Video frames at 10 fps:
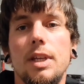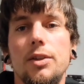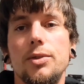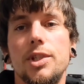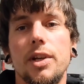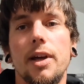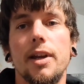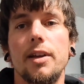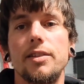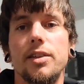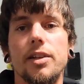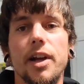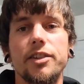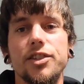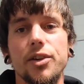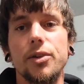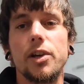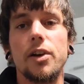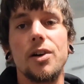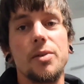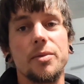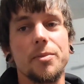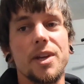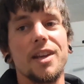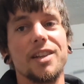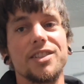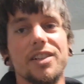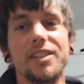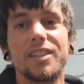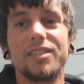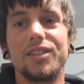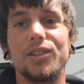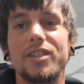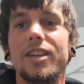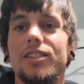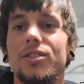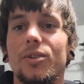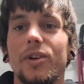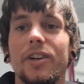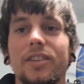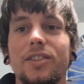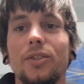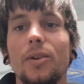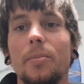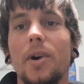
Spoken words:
Huge shout out to Electro&co, man, it turned this little kid's toy into a